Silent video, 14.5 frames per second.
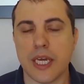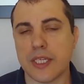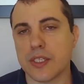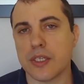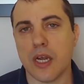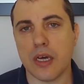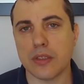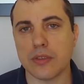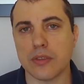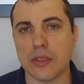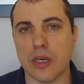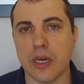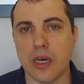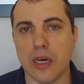That's
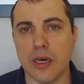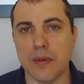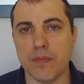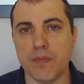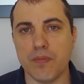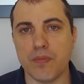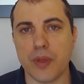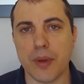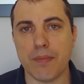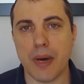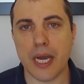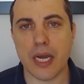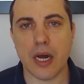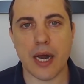not
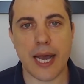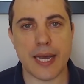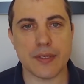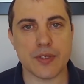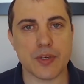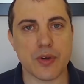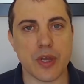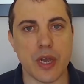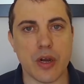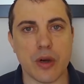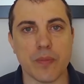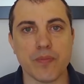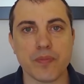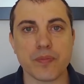my answer
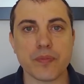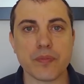here.